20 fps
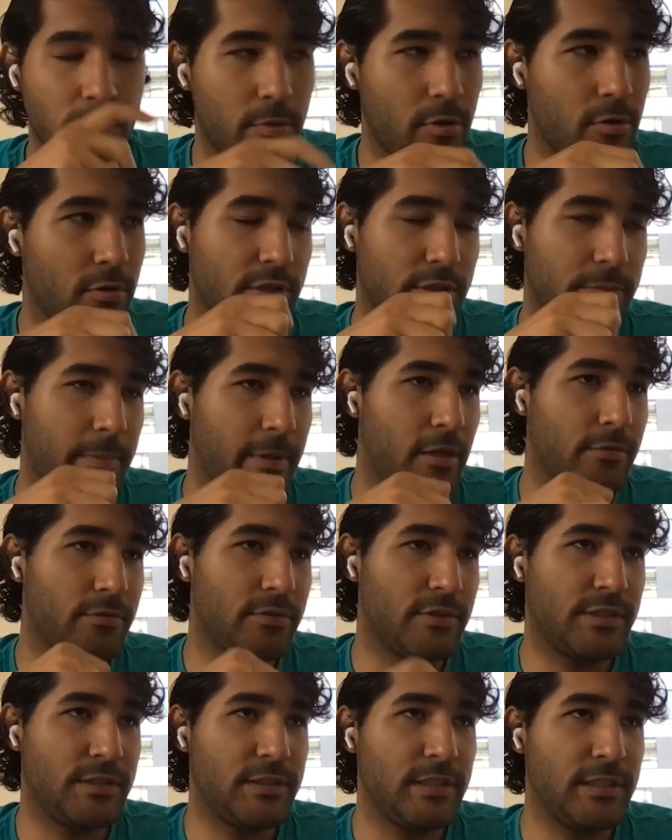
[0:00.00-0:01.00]
Cubo is
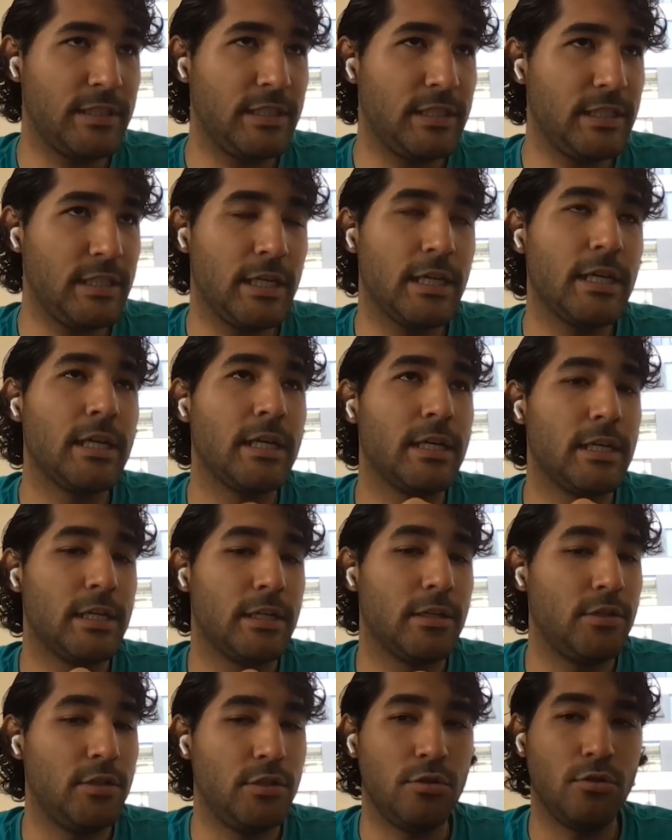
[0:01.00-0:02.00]
spelled C
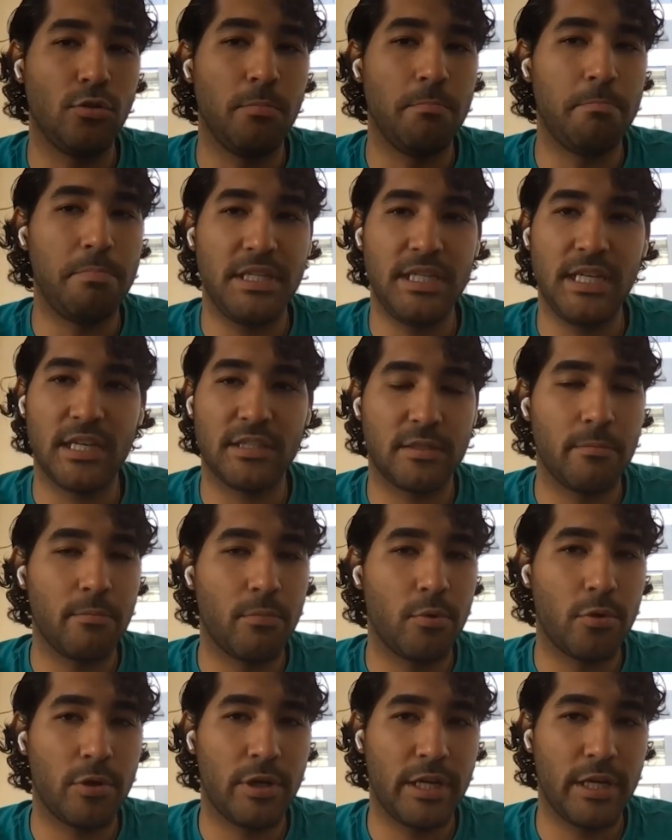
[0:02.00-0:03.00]
U B as
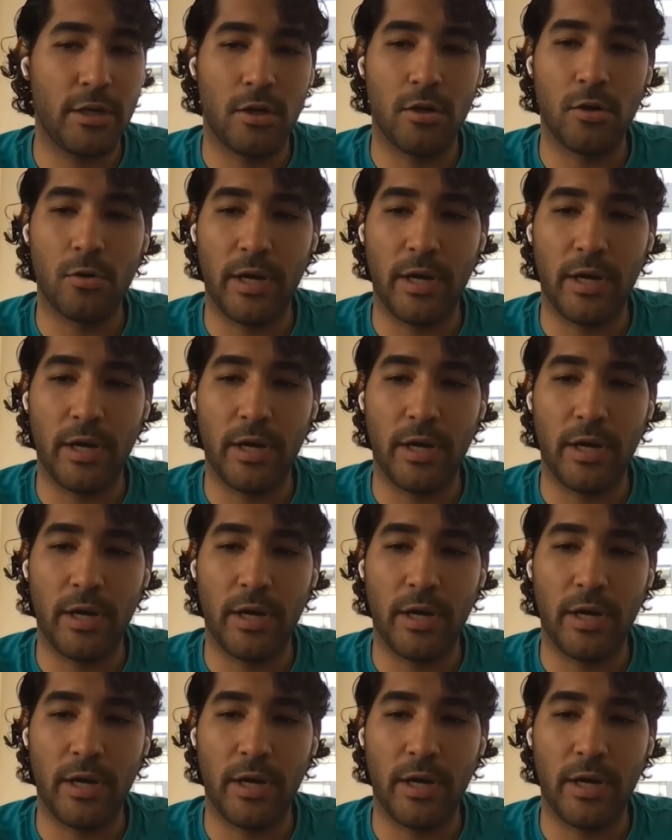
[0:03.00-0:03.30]
in boy